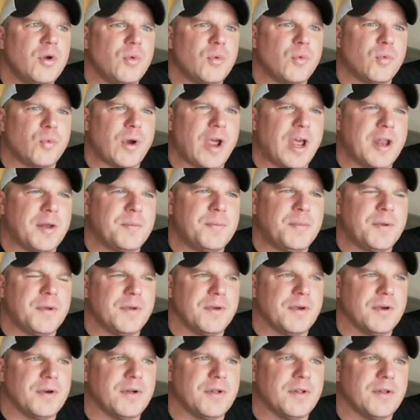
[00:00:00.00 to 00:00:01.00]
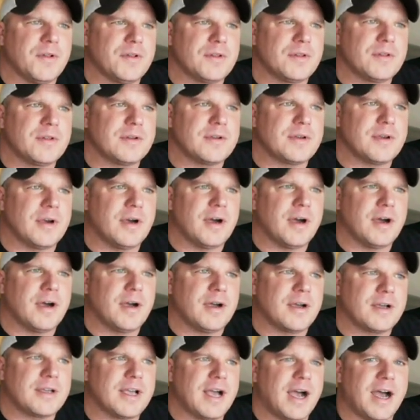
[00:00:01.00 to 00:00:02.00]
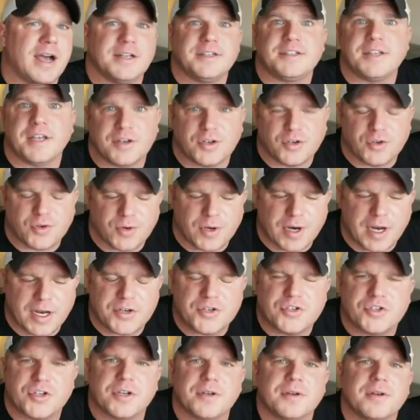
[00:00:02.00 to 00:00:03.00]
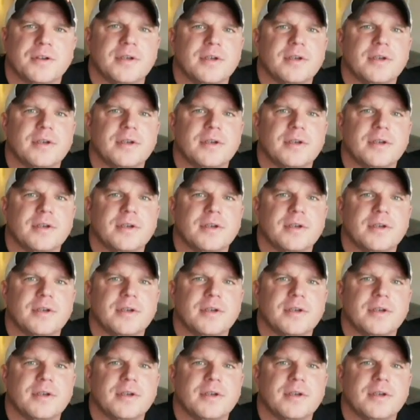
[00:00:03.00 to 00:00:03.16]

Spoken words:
red pill content creation.